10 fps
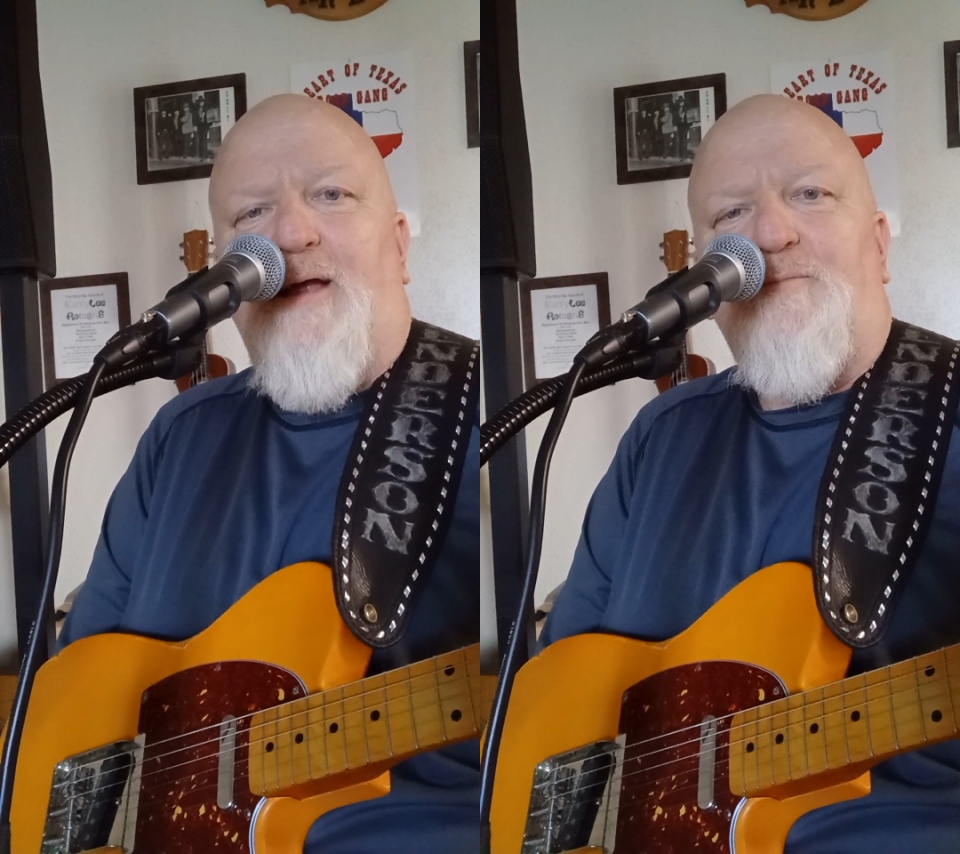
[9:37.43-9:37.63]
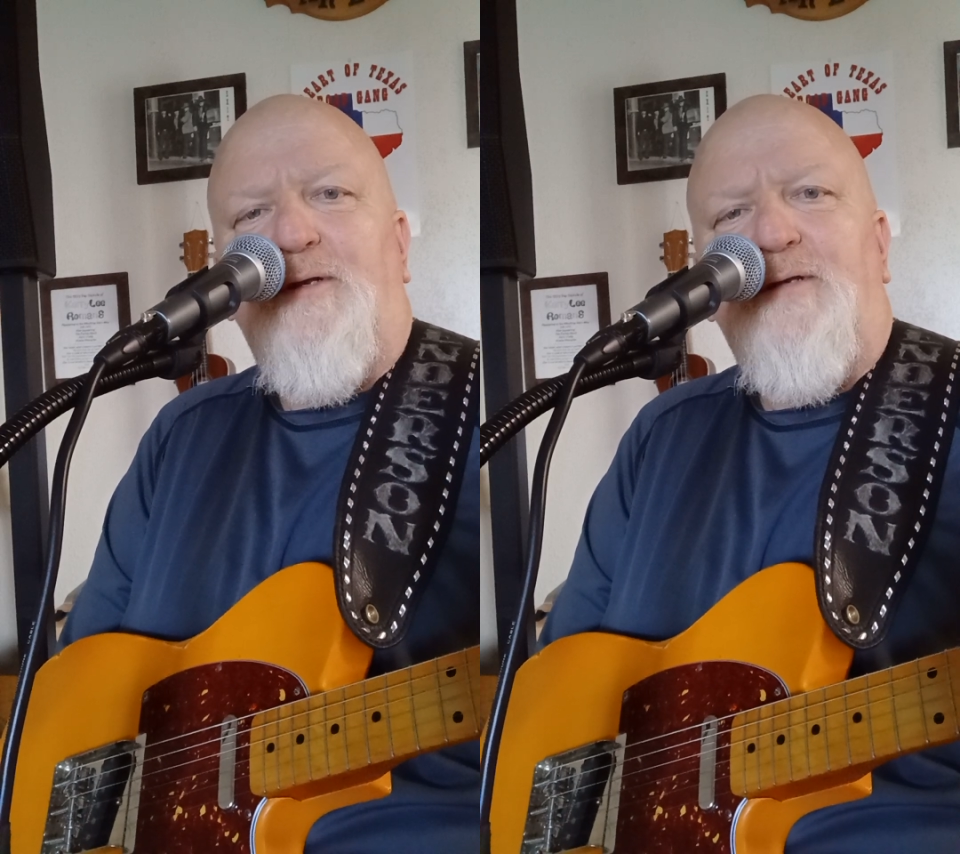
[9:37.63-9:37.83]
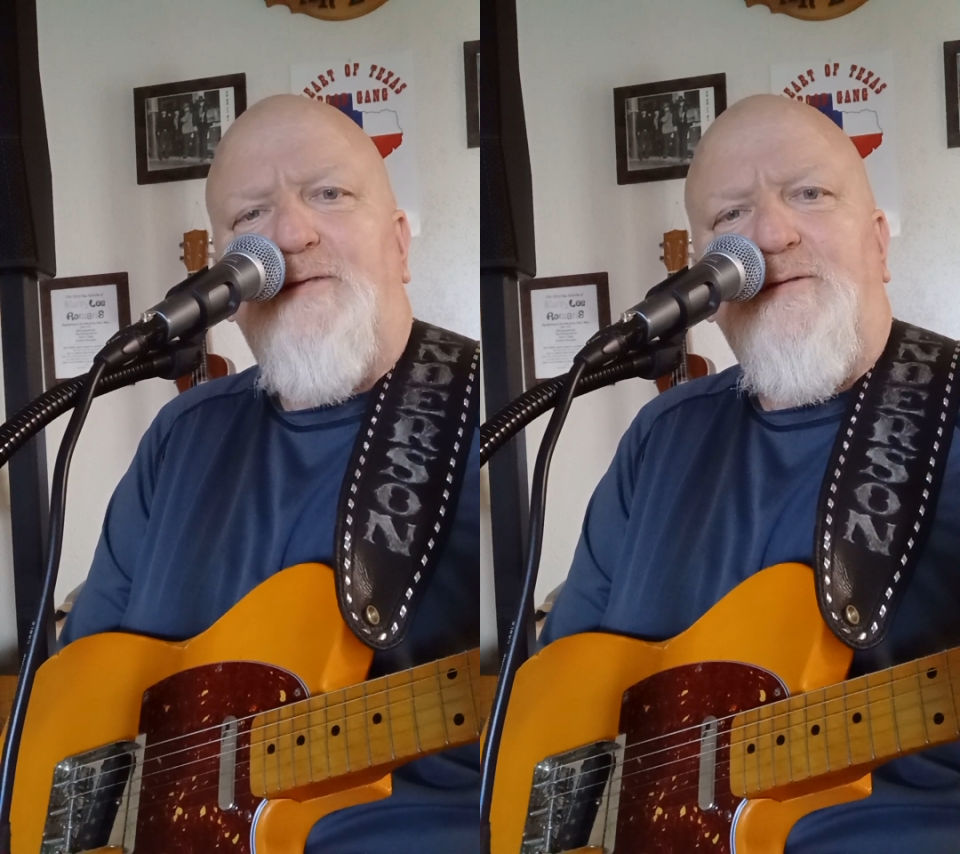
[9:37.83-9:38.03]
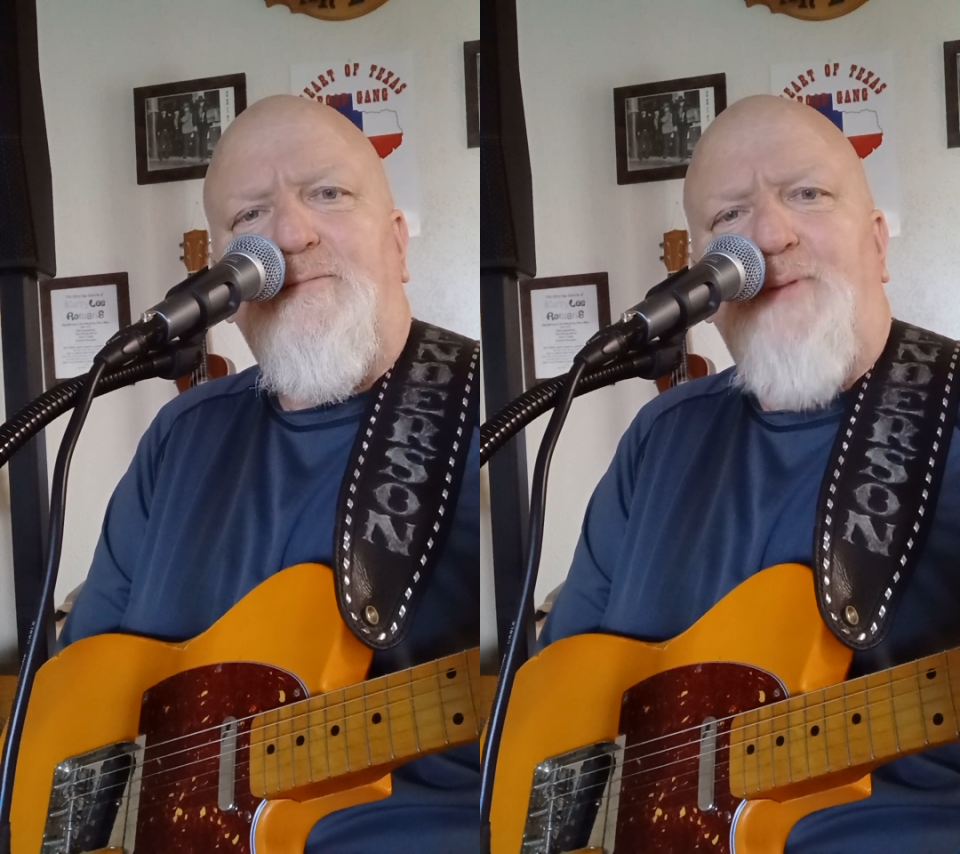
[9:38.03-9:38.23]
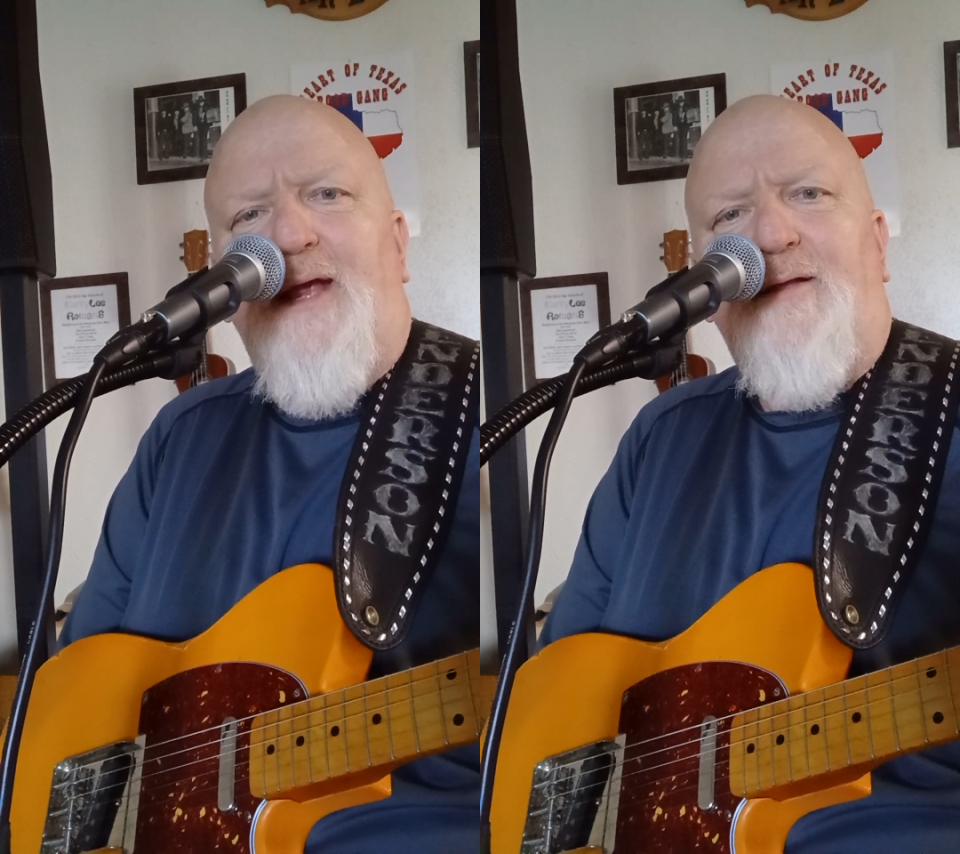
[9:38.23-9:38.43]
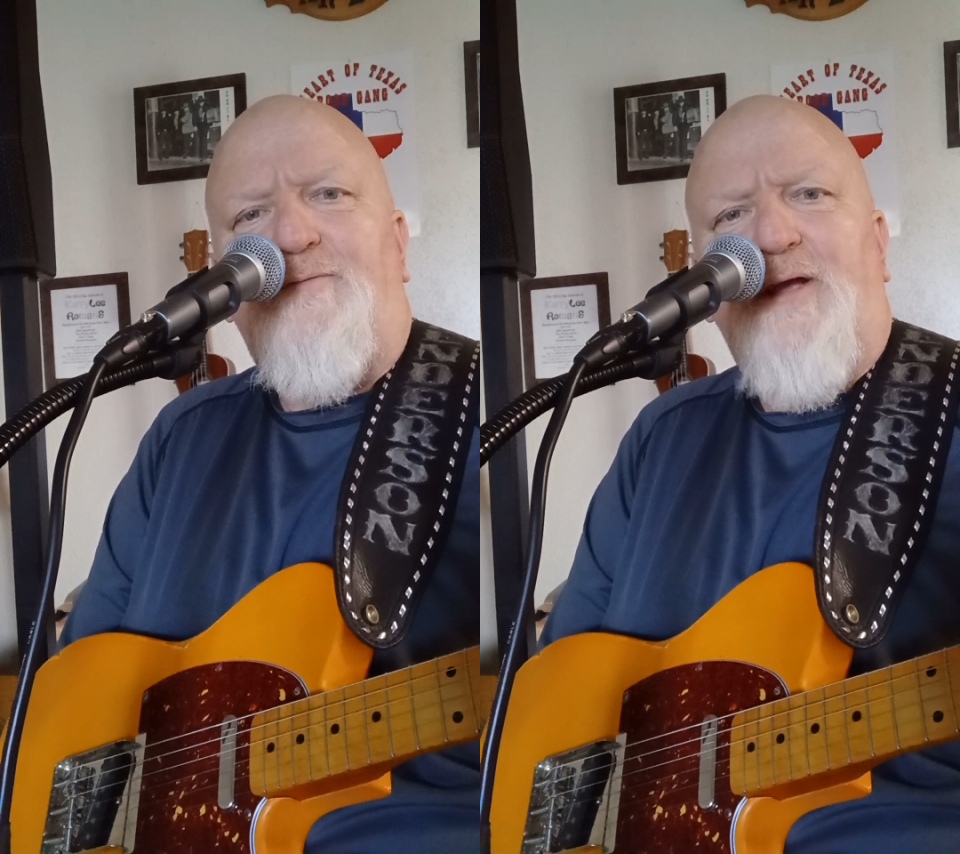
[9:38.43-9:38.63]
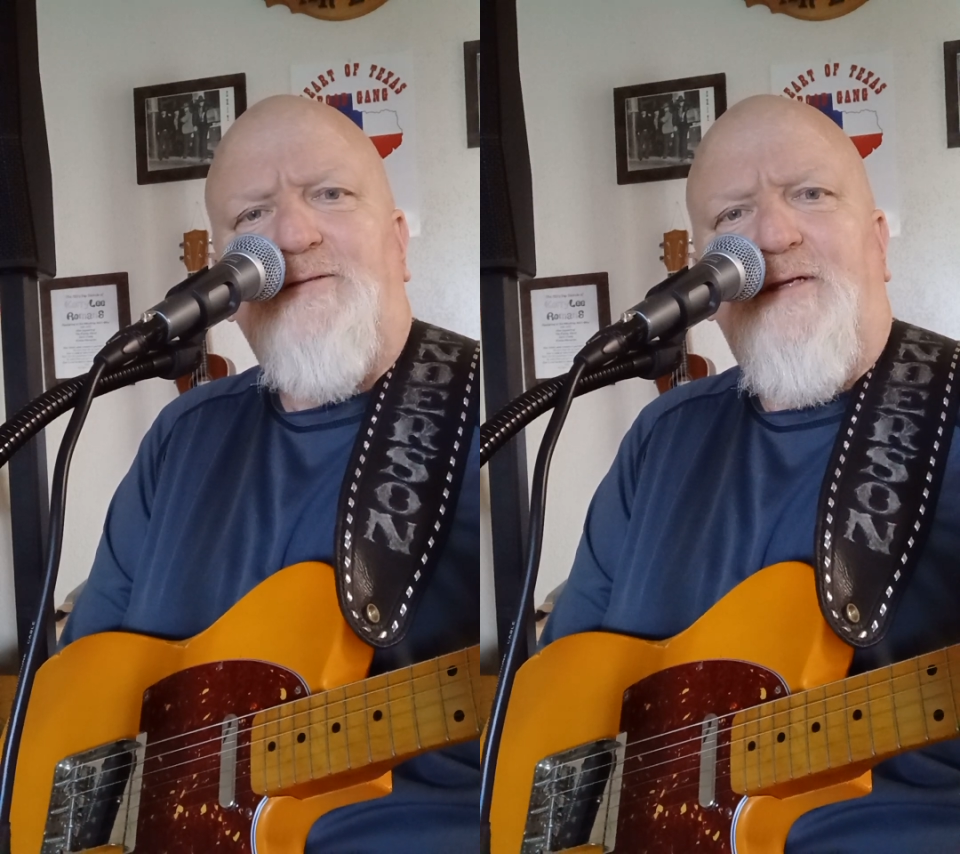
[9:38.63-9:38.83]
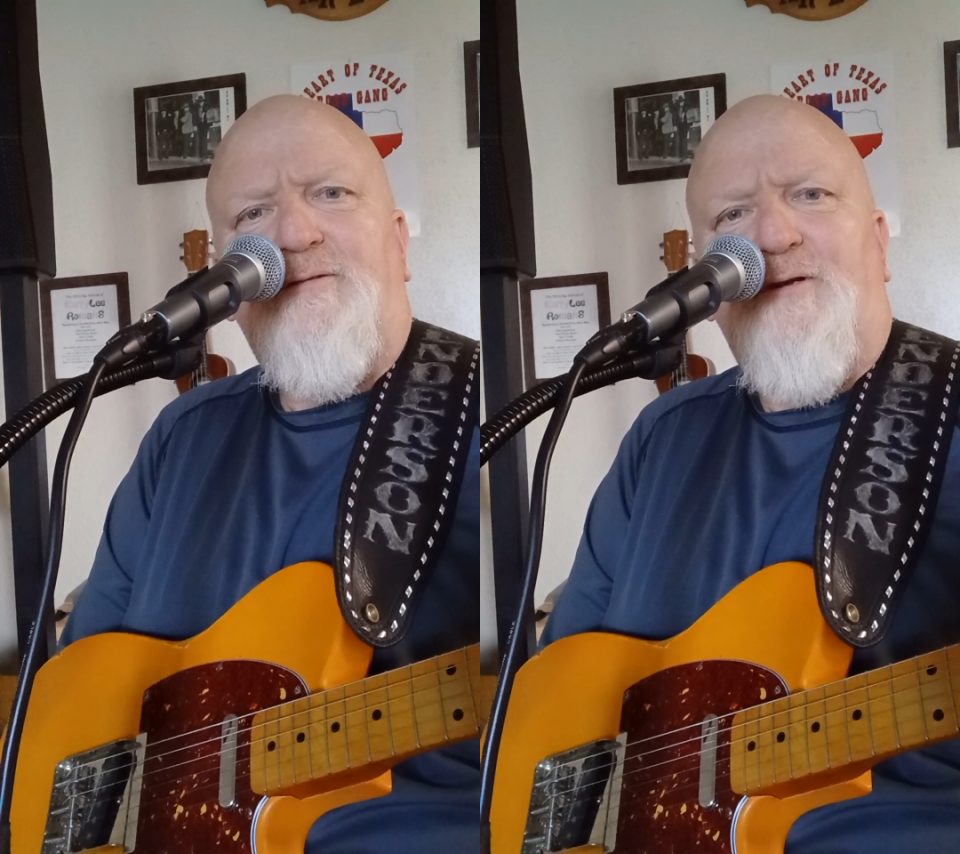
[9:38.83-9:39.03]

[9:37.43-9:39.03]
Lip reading: It doesn't pay to fix it.